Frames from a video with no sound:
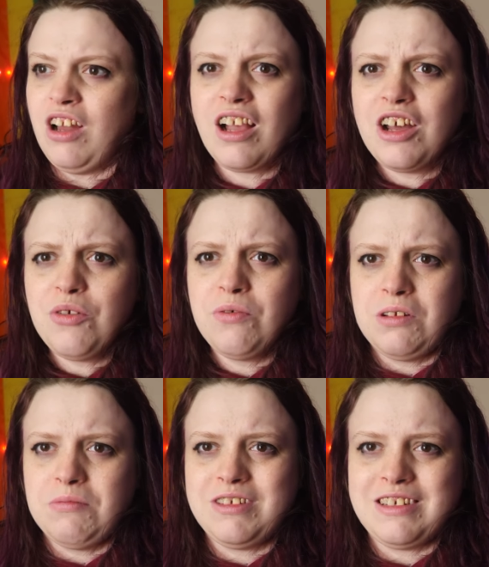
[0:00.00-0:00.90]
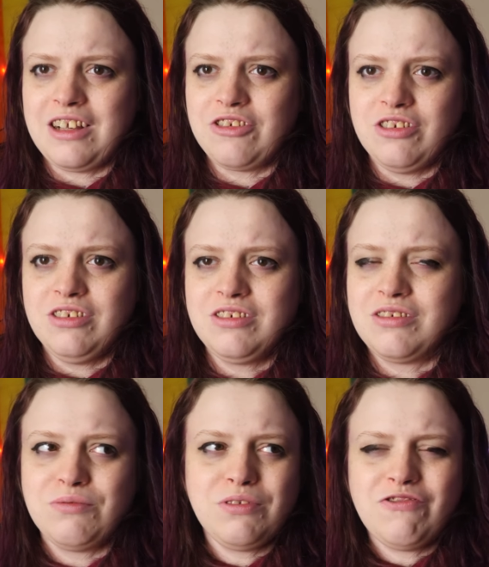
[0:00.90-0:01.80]
Like, I don't want to be sectioned.
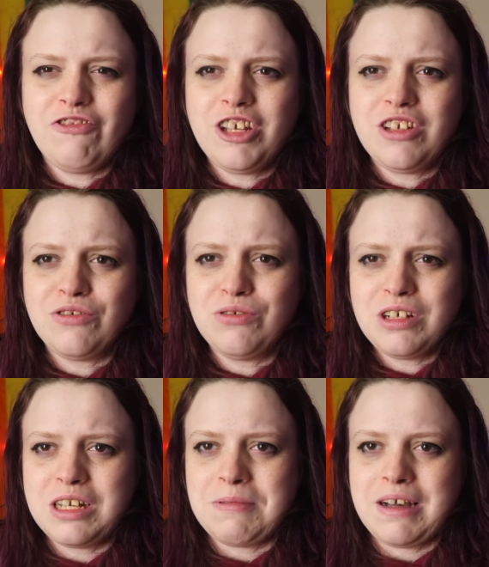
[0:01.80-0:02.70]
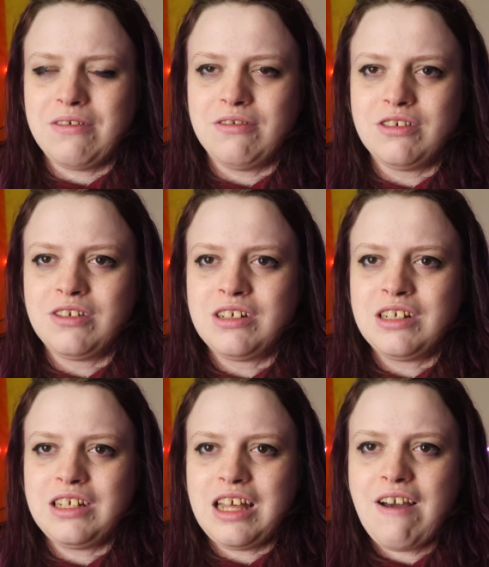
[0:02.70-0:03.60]
What the fuck are you talking about?
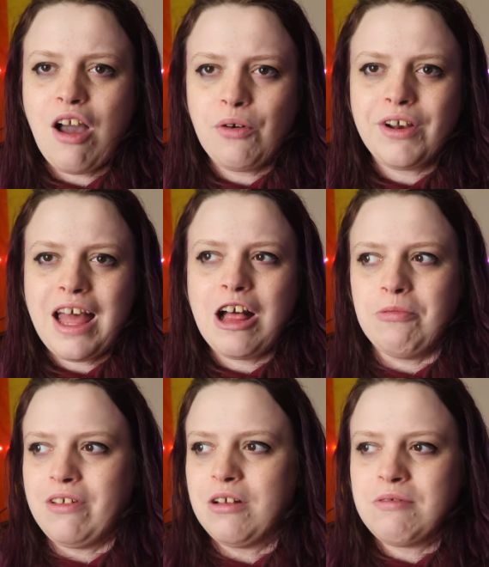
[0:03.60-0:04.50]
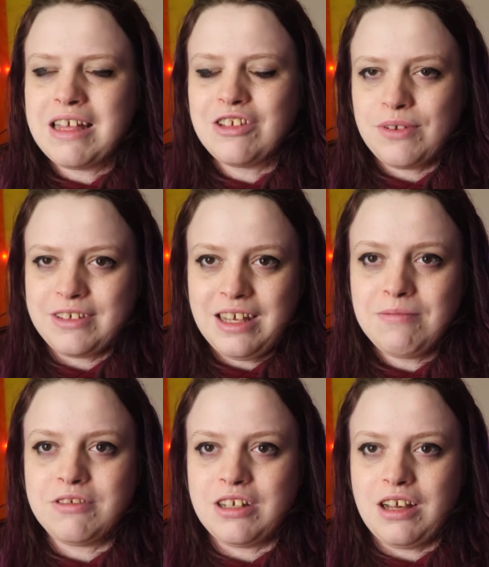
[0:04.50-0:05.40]
If I want help, then I'm here to
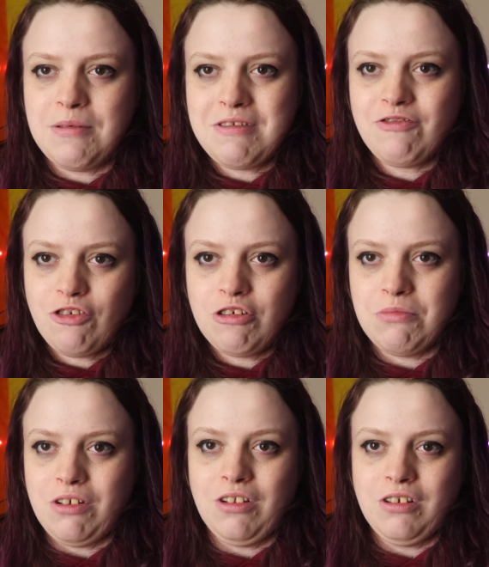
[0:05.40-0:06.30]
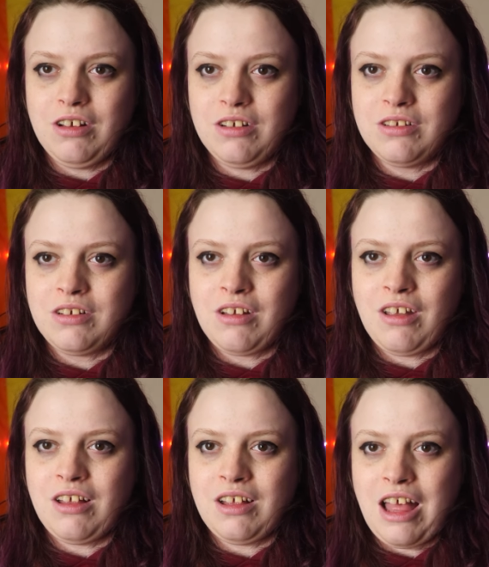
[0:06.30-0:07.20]
accept it. I'm informal.
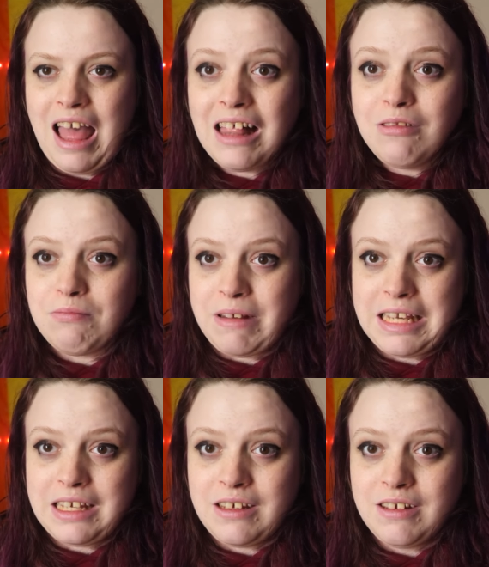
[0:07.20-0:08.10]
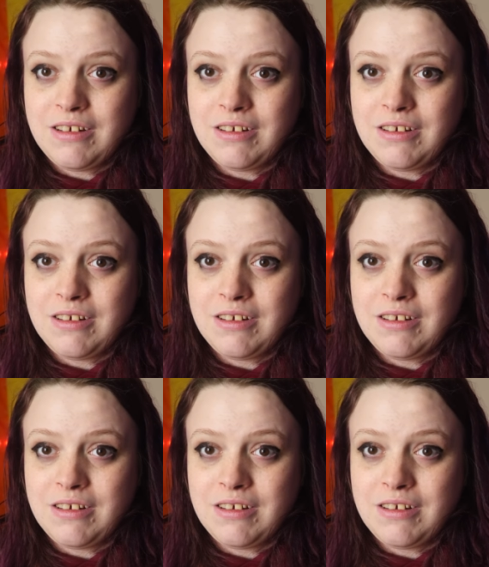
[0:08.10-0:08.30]
Help me.